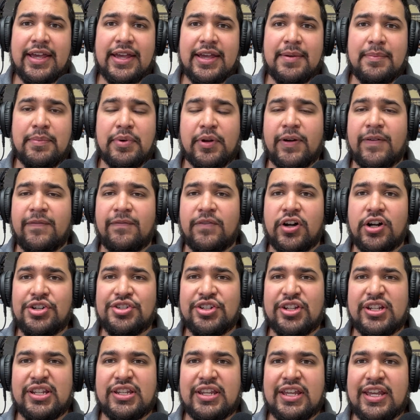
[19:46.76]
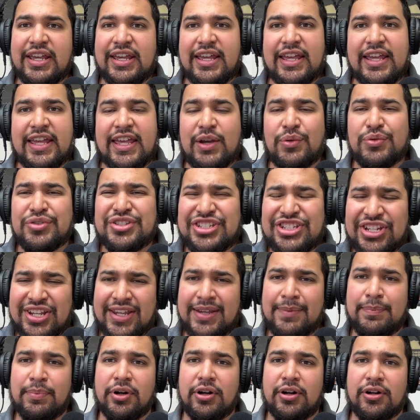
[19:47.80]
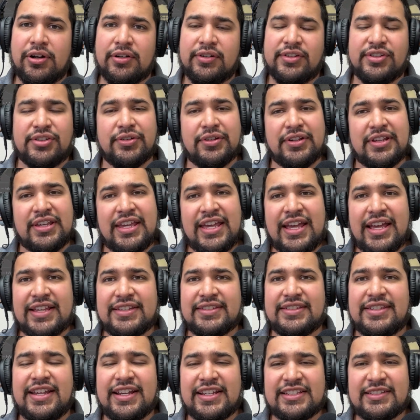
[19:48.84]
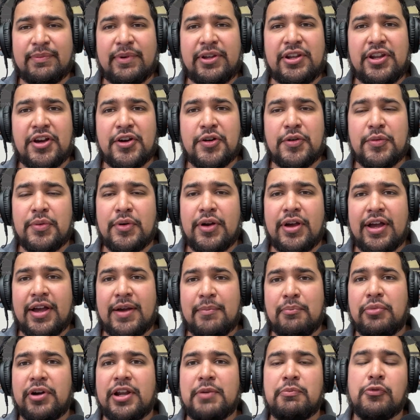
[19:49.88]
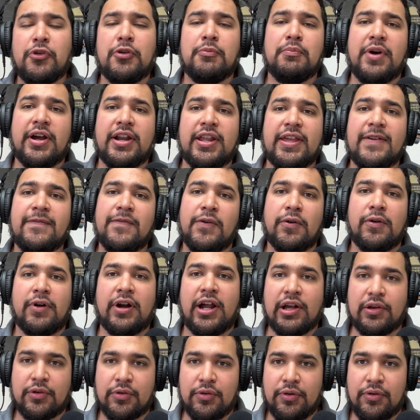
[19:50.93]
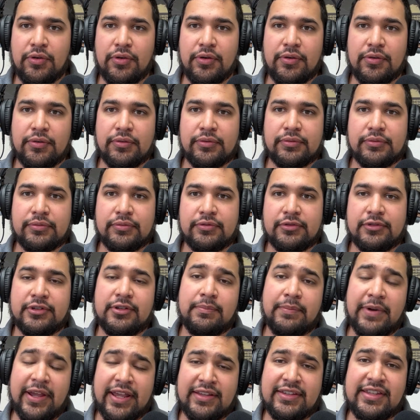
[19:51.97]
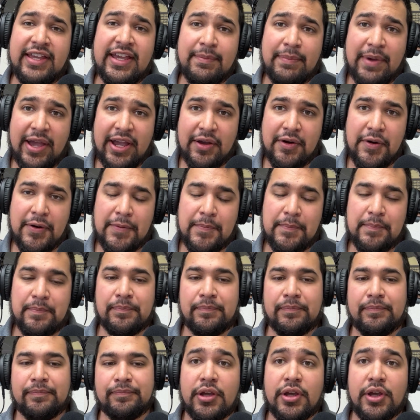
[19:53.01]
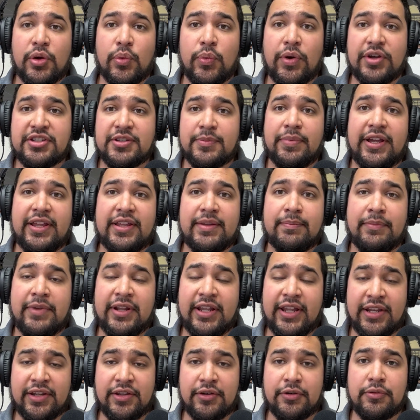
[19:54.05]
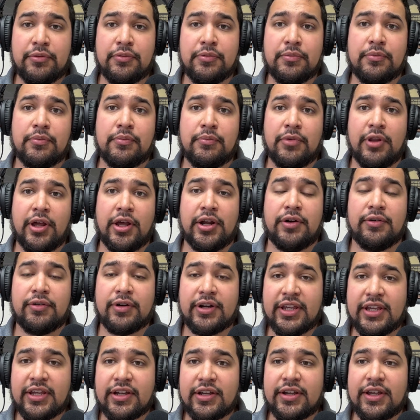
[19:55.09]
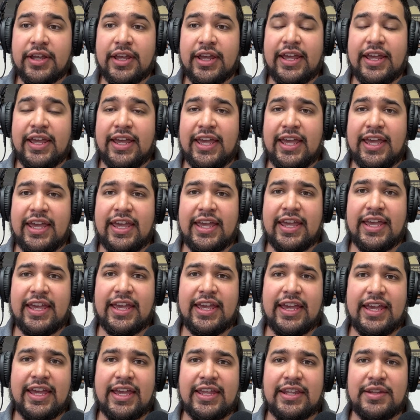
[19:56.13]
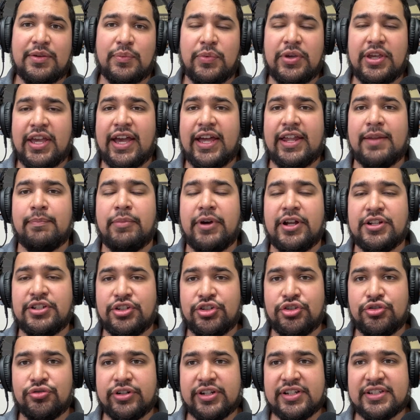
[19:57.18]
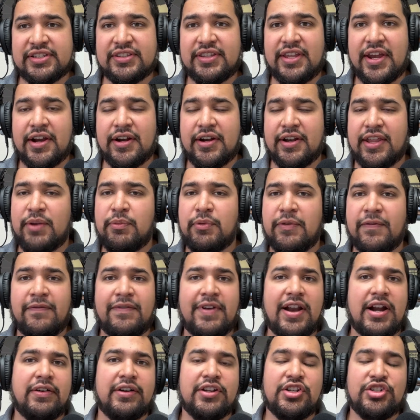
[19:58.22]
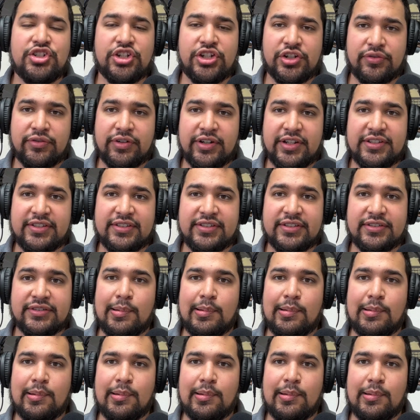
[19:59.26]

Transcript: But on Virgin, it was cheaper. So yes, next one I know, bring more money for alcohol to take back home. We also played the Millennial Lotteria, and we had a bunch of drinks there. They were very generous.